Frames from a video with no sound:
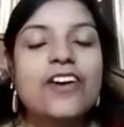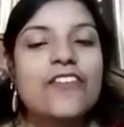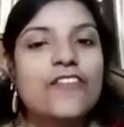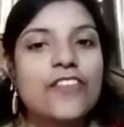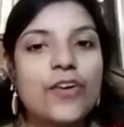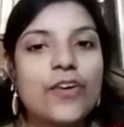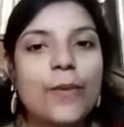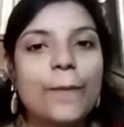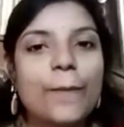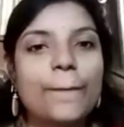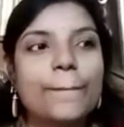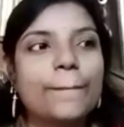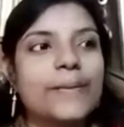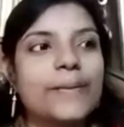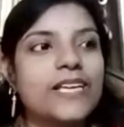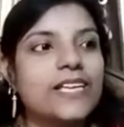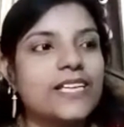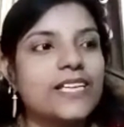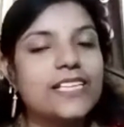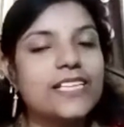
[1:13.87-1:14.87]
from
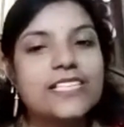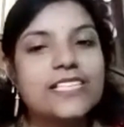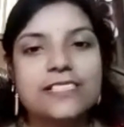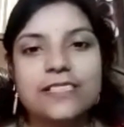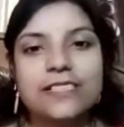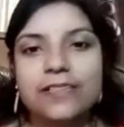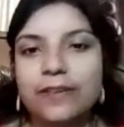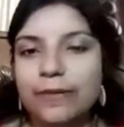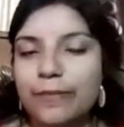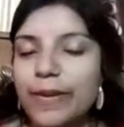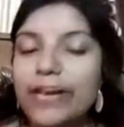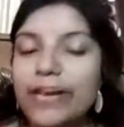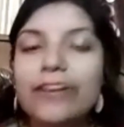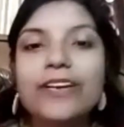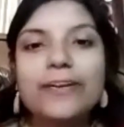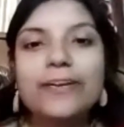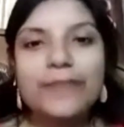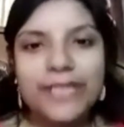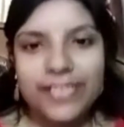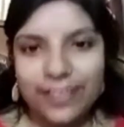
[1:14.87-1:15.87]
English,
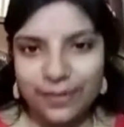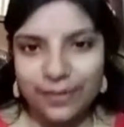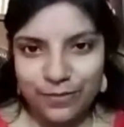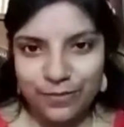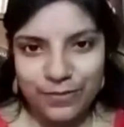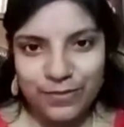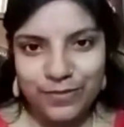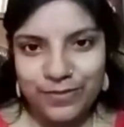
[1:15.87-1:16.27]
Bengali medium,